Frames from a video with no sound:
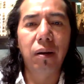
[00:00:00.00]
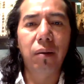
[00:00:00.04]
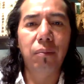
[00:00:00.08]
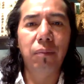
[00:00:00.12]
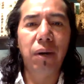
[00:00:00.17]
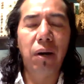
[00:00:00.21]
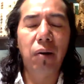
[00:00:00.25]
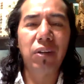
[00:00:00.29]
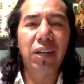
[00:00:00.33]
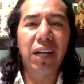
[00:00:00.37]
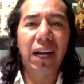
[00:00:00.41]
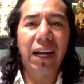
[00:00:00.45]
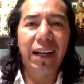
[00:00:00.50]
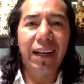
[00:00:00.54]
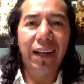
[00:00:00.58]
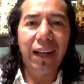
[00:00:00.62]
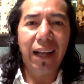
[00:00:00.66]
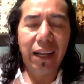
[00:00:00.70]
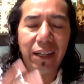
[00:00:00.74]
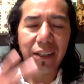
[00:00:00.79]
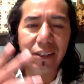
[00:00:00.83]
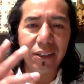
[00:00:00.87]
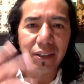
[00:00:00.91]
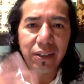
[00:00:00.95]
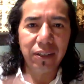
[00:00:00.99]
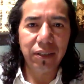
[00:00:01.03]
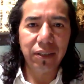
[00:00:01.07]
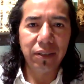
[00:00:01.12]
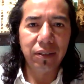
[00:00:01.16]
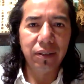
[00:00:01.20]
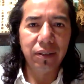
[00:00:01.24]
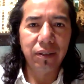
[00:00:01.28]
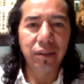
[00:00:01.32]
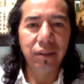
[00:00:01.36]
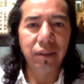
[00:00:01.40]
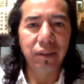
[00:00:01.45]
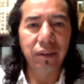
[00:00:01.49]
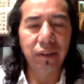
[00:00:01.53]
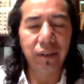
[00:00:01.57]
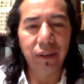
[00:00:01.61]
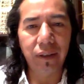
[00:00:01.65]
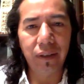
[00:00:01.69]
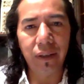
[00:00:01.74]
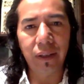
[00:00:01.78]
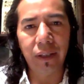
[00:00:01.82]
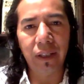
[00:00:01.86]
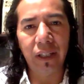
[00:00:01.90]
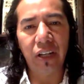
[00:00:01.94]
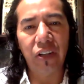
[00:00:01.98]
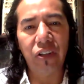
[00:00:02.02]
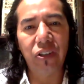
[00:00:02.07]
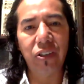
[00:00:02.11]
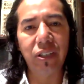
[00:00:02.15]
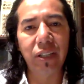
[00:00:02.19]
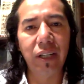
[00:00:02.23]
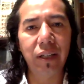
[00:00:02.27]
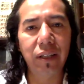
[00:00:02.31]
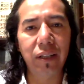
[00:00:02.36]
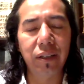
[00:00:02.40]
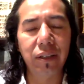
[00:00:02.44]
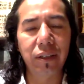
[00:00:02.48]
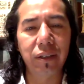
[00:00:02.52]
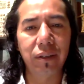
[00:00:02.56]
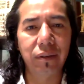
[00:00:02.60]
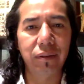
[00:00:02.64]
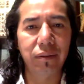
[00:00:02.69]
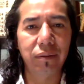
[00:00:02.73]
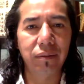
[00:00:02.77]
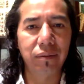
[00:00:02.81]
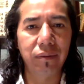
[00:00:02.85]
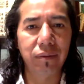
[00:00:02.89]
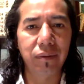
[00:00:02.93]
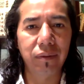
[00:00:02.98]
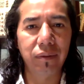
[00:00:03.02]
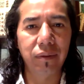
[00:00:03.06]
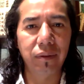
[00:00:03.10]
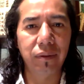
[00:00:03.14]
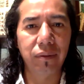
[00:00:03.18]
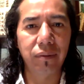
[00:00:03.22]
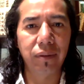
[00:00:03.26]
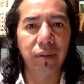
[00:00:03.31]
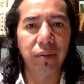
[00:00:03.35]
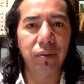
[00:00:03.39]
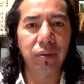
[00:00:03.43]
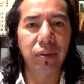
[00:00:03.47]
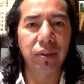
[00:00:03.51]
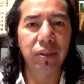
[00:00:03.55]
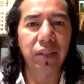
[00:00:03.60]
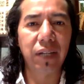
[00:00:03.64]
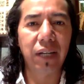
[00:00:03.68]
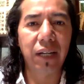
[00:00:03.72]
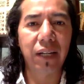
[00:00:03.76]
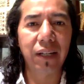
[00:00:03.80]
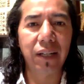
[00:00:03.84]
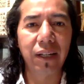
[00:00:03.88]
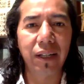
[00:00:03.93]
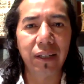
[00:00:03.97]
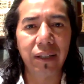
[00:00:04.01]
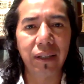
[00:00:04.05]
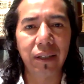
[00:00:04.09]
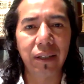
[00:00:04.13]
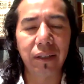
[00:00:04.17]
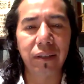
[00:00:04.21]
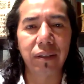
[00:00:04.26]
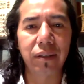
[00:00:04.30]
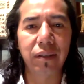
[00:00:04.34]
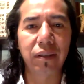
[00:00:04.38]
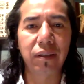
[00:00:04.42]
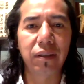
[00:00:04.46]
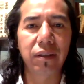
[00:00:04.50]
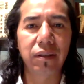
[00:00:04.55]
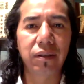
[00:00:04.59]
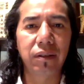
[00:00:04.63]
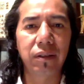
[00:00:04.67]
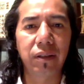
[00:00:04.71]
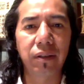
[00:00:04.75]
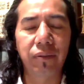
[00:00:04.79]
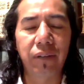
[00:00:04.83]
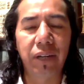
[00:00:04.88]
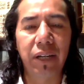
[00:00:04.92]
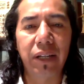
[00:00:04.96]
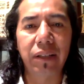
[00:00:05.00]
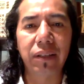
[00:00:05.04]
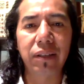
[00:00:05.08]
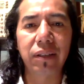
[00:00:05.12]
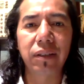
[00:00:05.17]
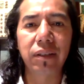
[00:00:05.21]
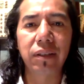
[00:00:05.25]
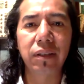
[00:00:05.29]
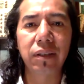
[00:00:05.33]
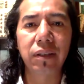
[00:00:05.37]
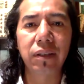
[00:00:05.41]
Mount Kailash in Asia, in China, Tibet.